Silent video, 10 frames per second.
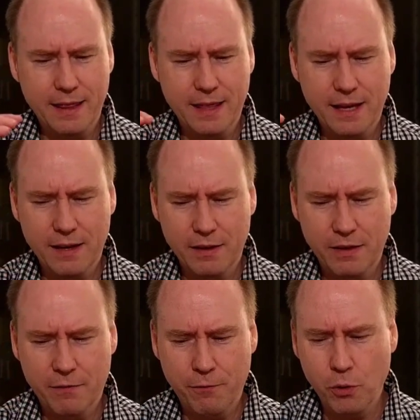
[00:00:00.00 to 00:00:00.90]

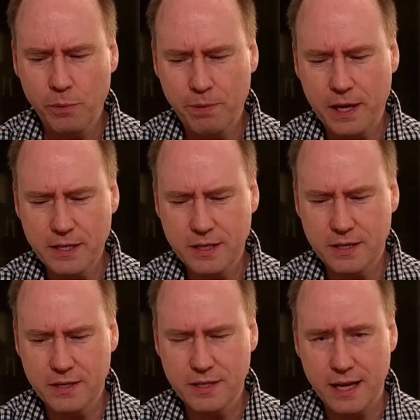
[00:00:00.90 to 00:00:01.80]
The four
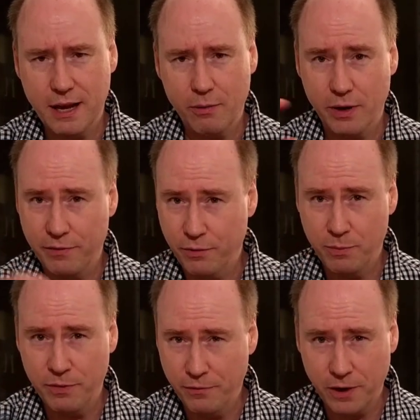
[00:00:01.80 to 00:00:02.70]
pieces, now if
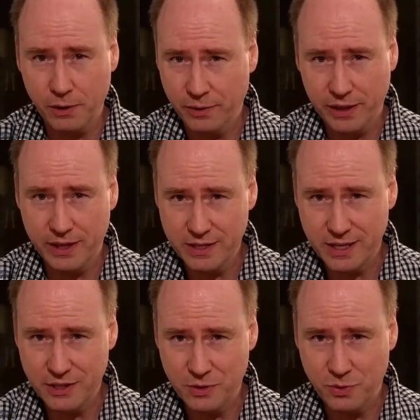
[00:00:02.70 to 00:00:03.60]
you've been following
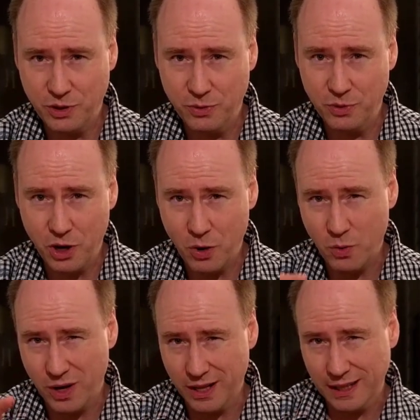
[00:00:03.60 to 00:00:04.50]
this history, you
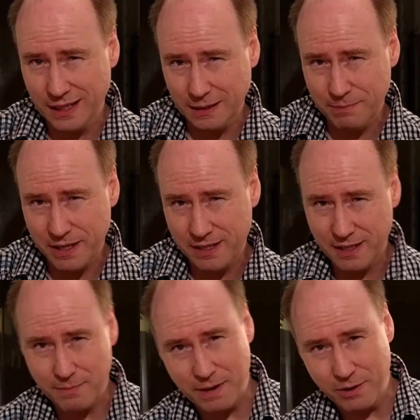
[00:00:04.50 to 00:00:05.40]
know a little bit
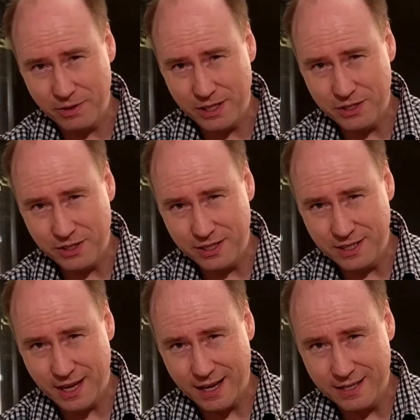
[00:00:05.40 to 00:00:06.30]
about each of
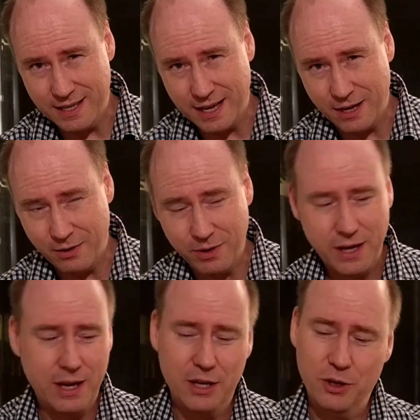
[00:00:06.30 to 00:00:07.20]
these guys now.